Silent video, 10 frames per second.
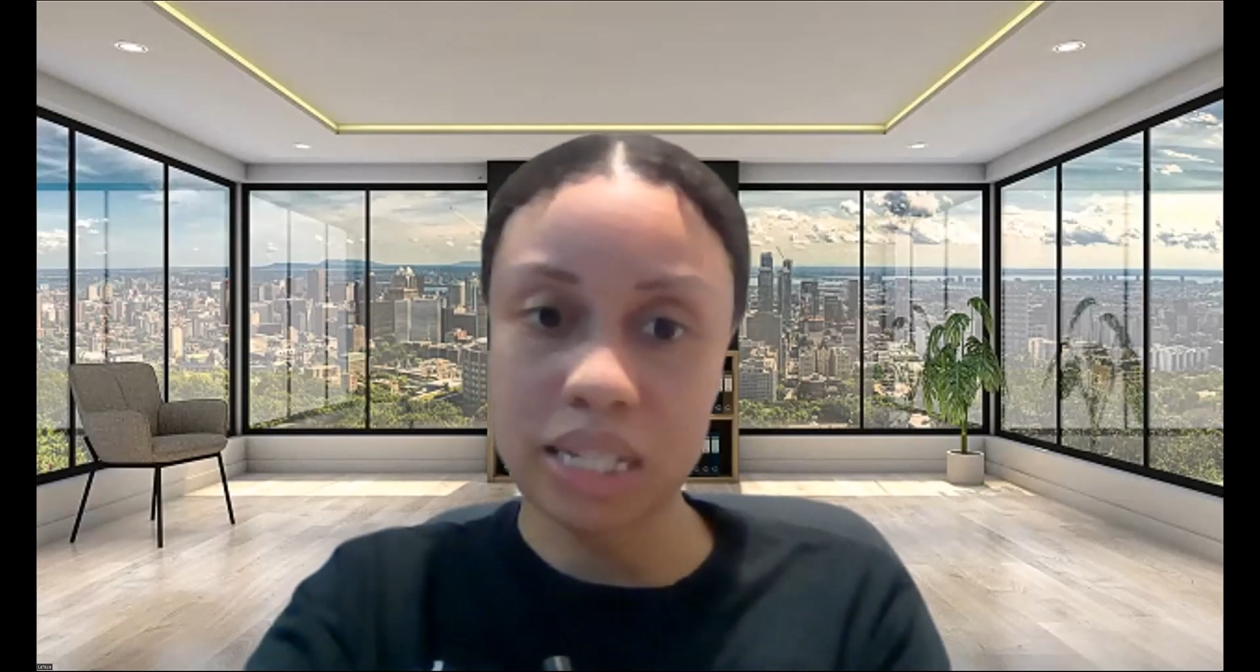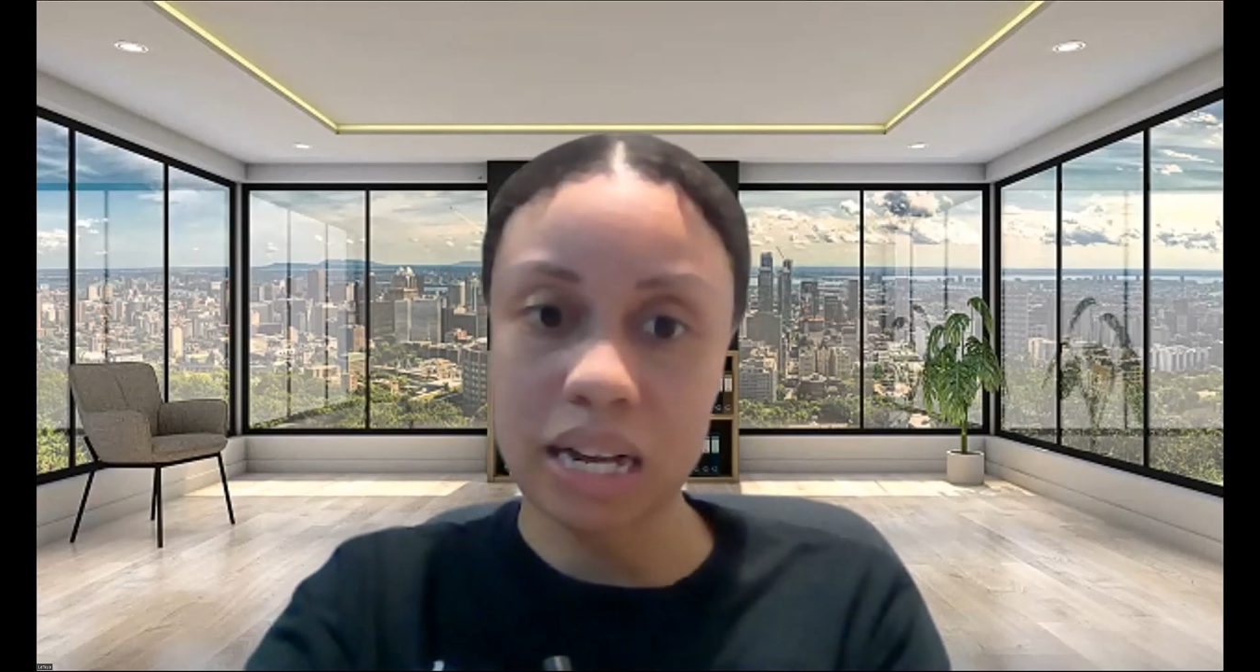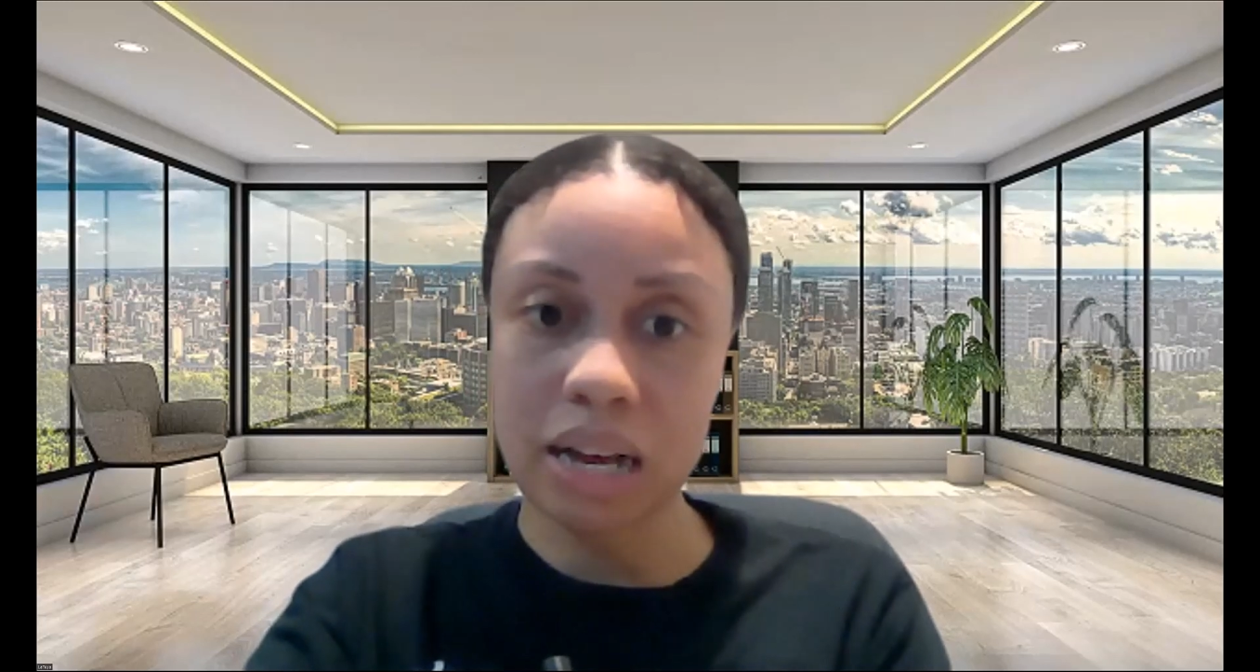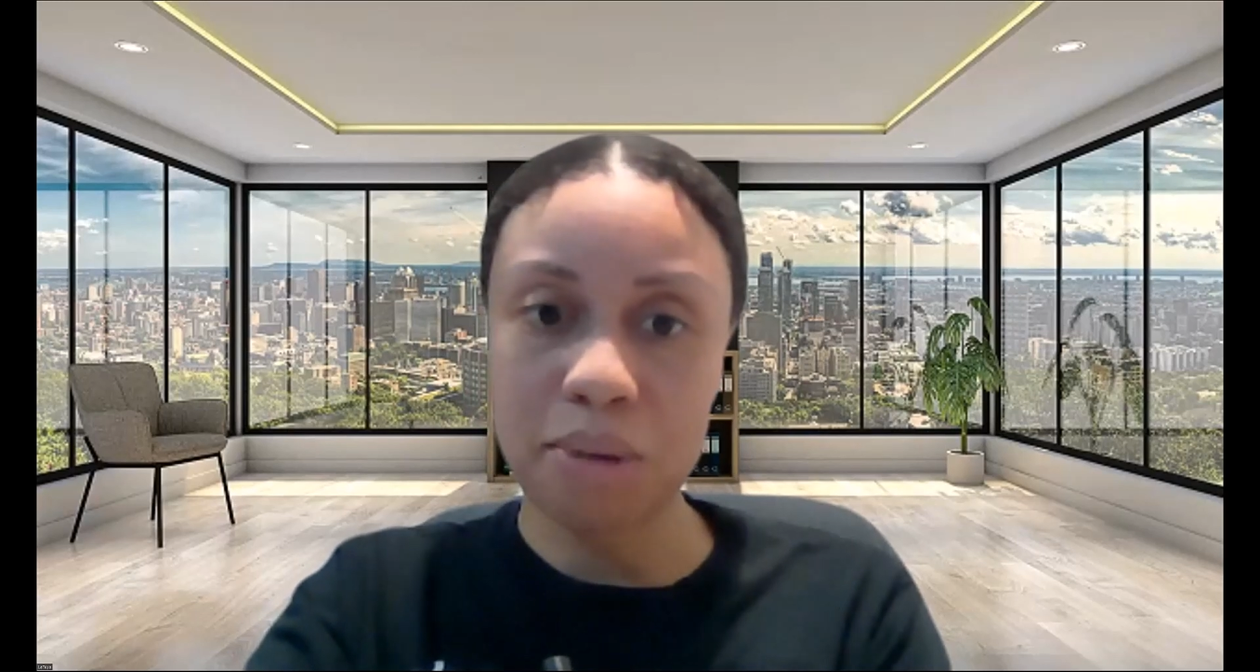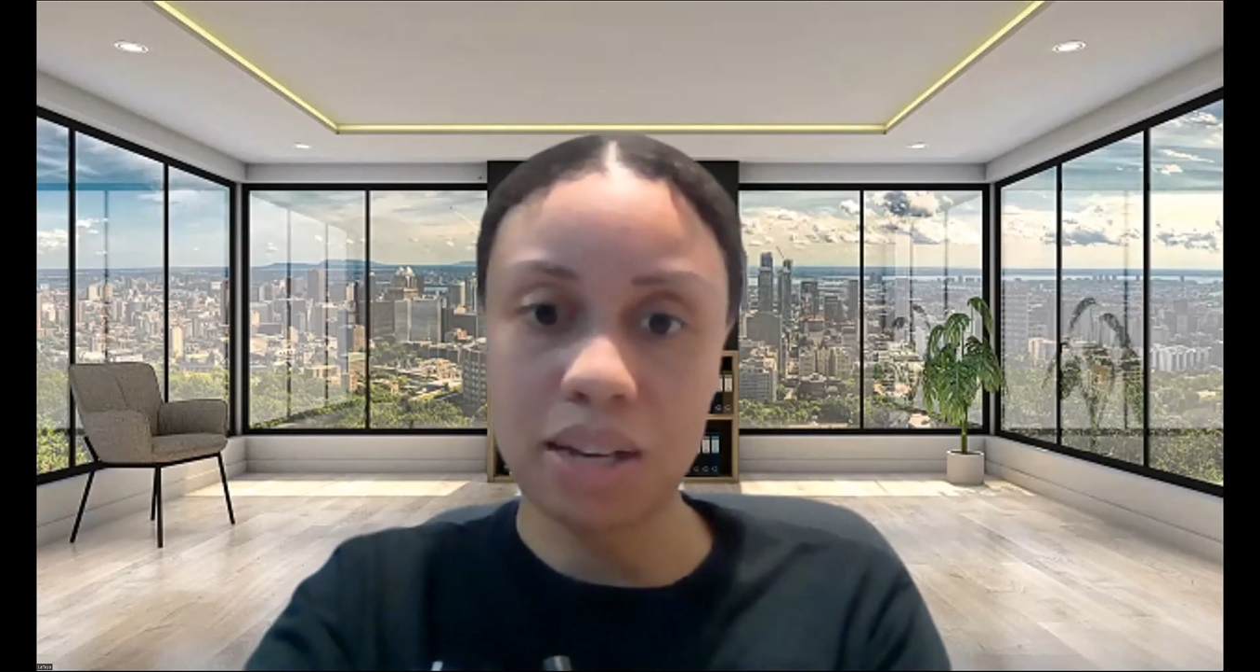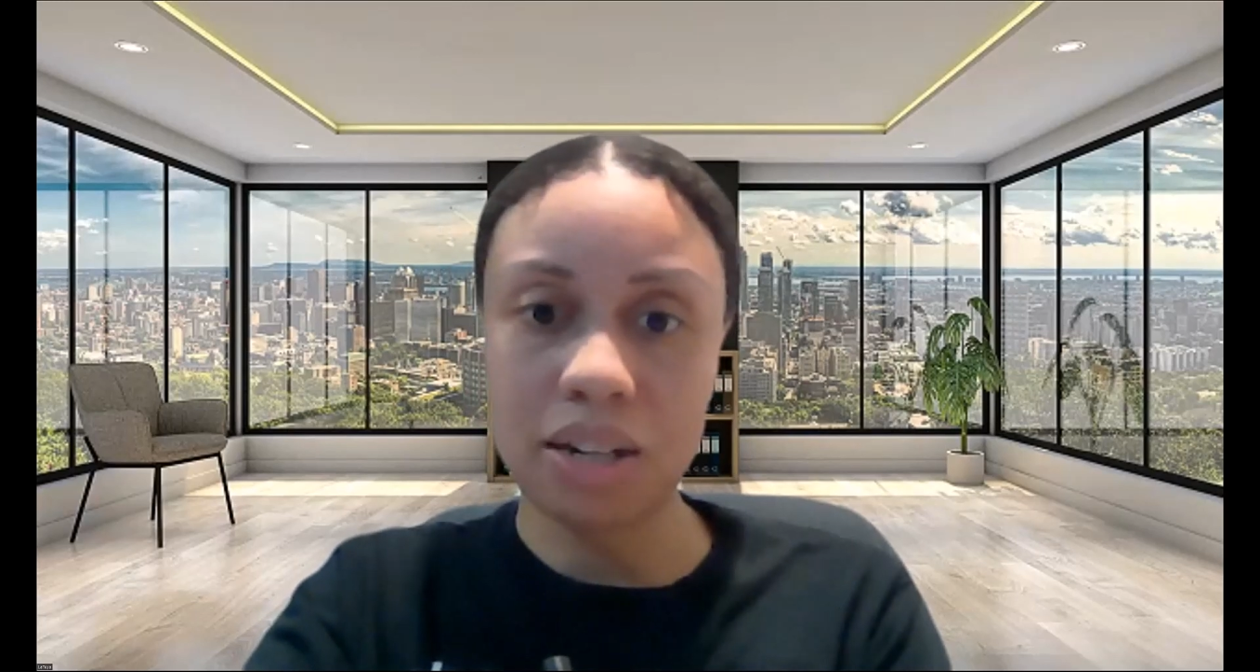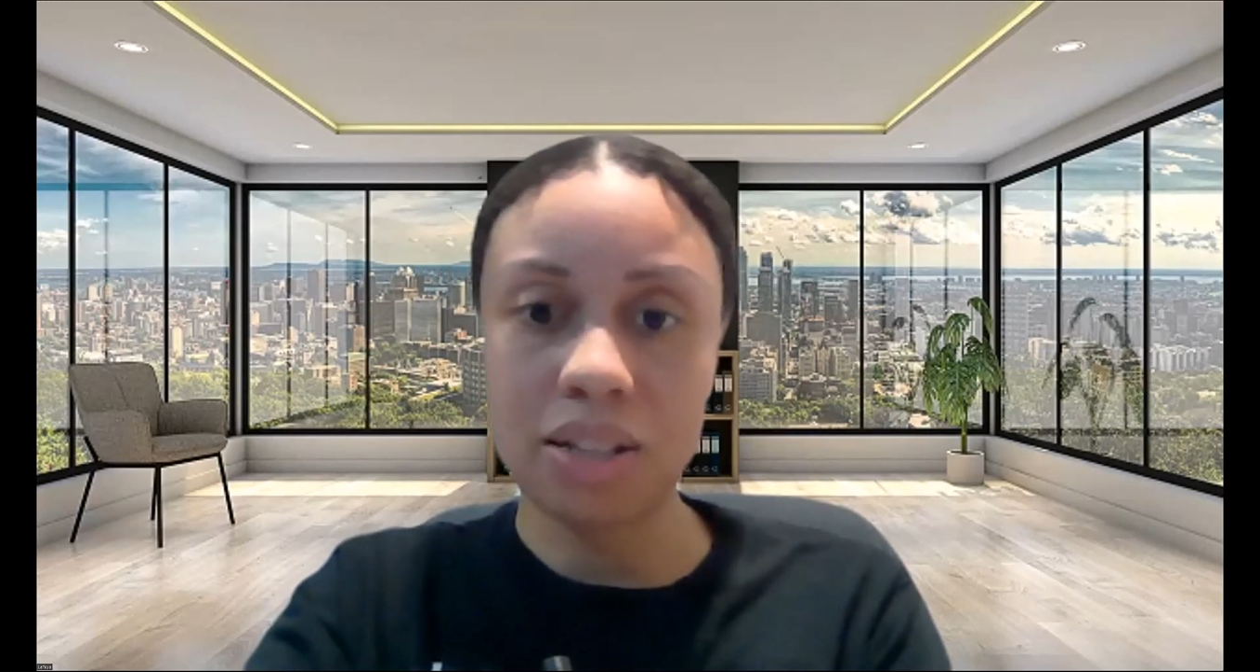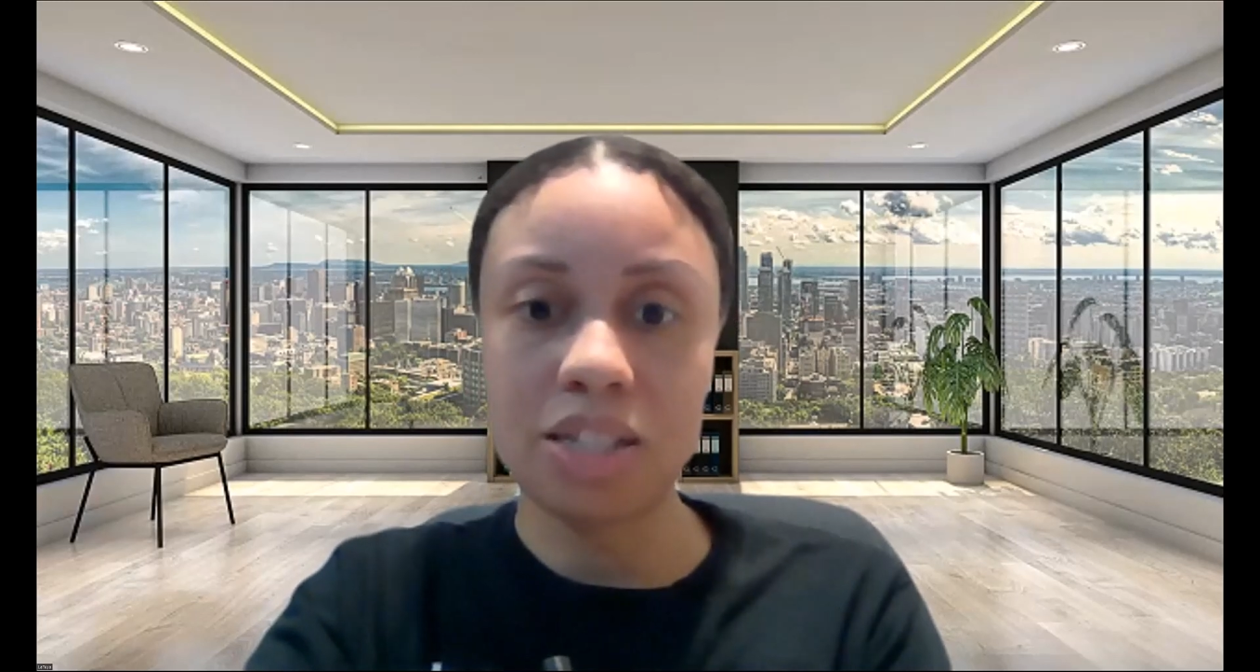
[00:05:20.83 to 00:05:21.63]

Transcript: to come in.